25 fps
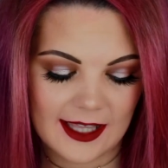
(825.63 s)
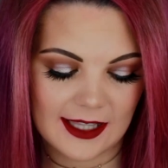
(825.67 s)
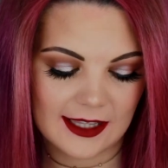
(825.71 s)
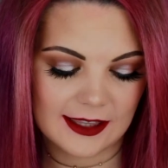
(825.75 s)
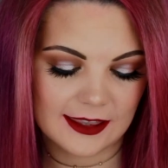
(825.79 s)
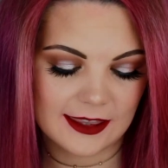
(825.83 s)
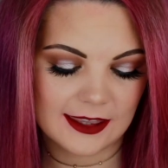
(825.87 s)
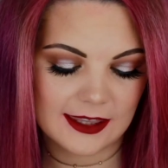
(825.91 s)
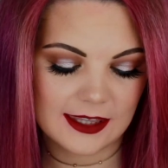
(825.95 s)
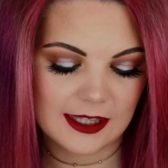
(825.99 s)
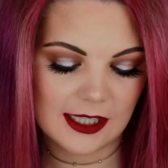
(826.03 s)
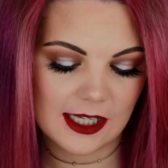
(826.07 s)

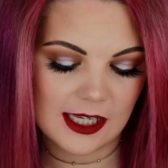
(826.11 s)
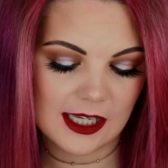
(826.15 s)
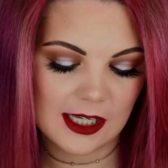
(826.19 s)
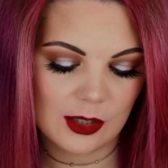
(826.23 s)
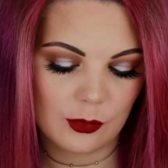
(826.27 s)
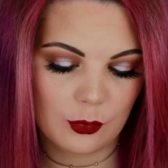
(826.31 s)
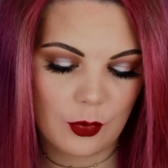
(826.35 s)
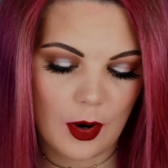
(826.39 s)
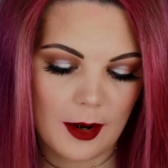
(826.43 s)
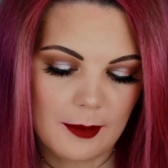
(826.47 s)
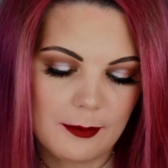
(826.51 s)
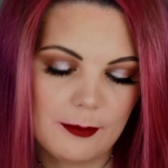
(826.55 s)
The
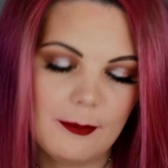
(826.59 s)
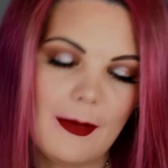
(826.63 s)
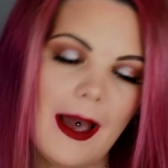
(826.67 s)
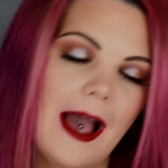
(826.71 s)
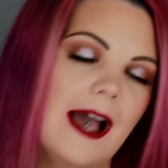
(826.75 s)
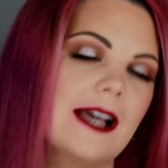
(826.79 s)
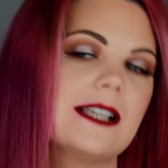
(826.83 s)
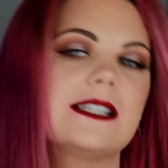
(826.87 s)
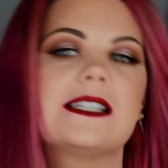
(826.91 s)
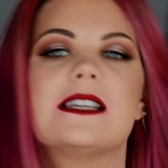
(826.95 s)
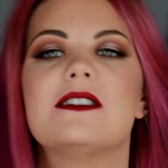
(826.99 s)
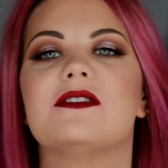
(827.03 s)
one
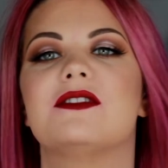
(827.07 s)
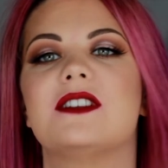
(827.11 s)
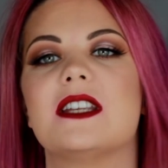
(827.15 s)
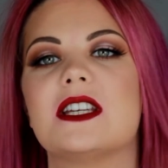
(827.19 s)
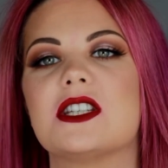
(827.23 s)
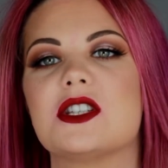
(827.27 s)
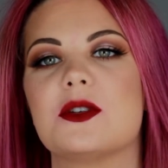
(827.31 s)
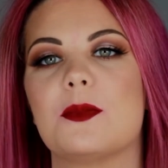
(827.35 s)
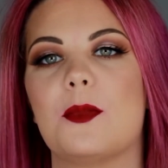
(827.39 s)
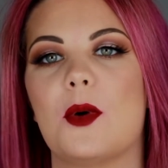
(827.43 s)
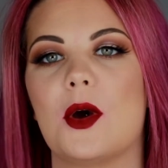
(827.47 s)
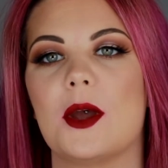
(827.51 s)
massive
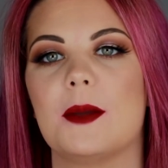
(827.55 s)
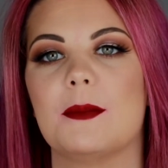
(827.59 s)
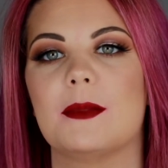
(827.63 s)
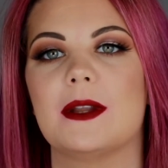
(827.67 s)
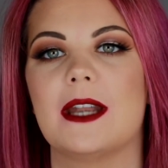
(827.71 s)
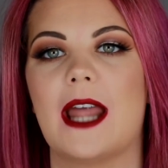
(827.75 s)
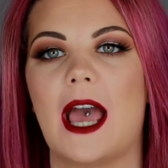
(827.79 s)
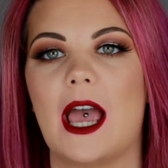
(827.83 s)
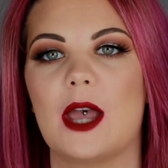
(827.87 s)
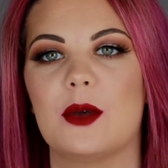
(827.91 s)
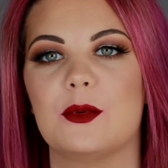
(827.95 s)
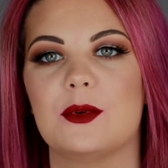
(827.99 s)

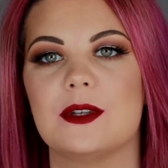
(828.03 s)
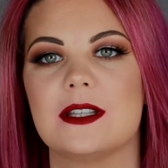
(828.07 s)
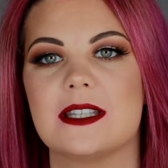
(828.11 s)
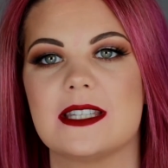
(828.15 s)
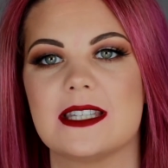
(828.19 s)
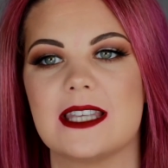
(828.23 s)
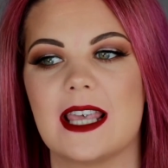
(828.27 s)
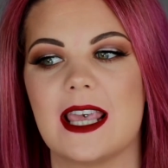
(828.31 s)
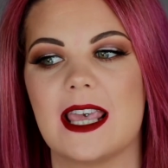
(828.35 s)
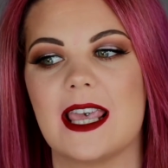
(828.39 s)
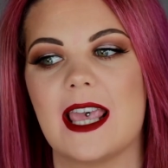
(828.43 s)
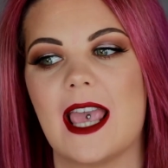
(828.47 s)
disappointment I would
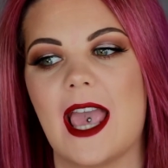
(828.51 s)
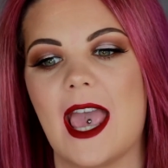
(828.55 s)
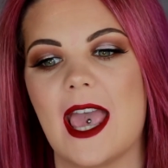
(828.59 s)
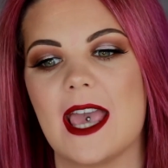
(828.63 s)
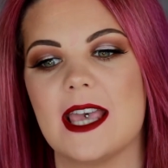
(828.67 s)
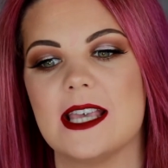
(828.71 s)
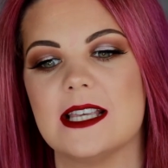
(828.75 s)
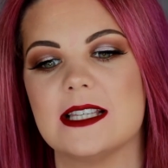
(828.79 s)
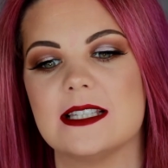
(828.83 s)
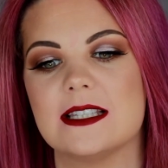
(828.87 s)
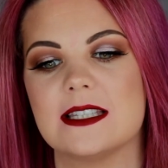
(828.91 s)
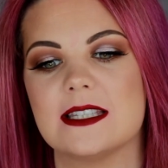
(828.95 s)
say
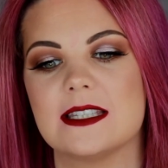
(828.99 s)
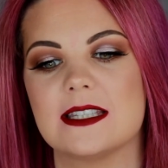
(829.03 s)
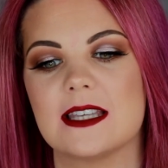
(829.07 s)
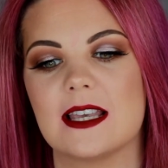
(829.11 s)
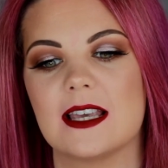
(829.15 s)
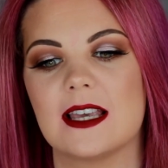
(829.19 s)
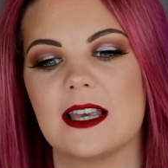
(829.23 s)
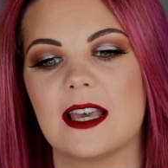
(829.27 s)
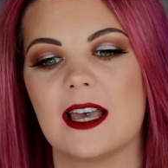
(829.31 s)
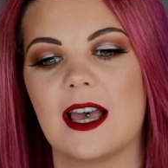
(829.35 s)
is